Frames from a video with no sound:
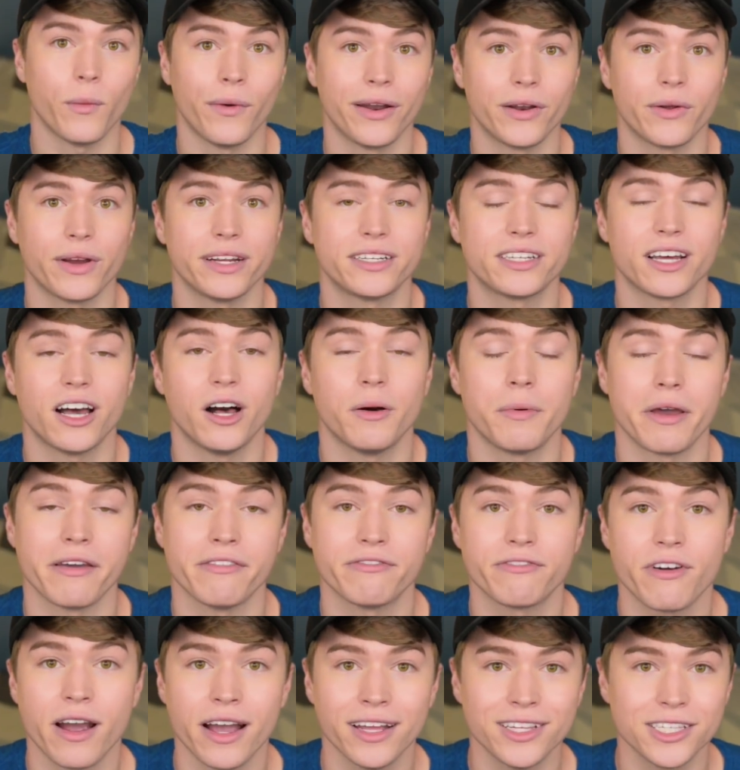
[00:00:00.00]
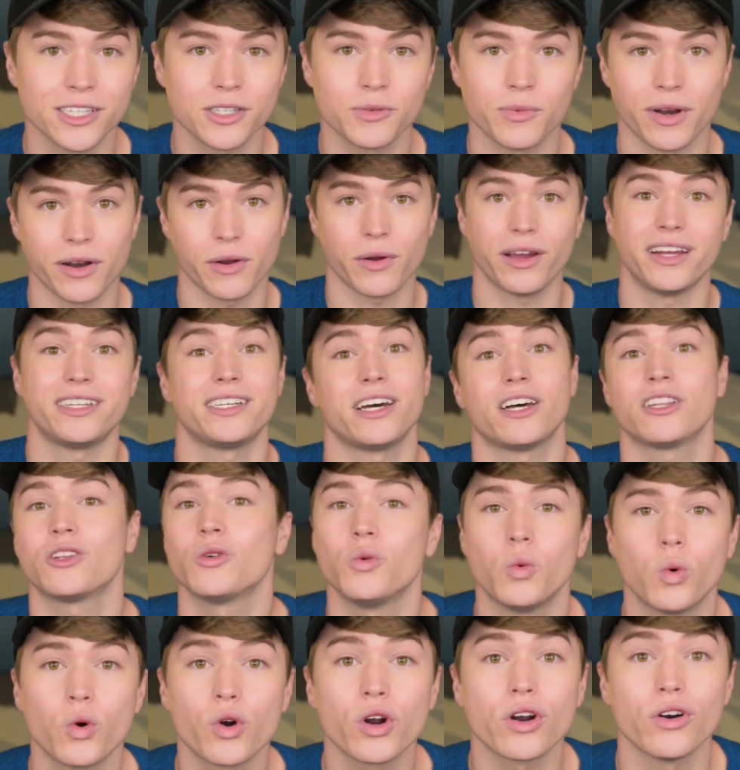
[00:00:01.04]
When do I tell my friends? When do I tell the
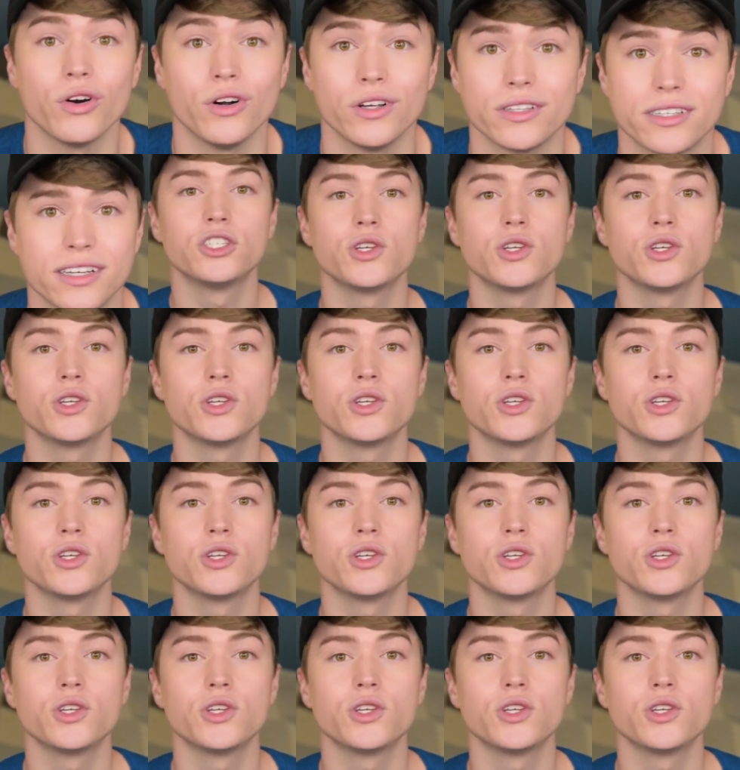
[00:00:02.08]
world?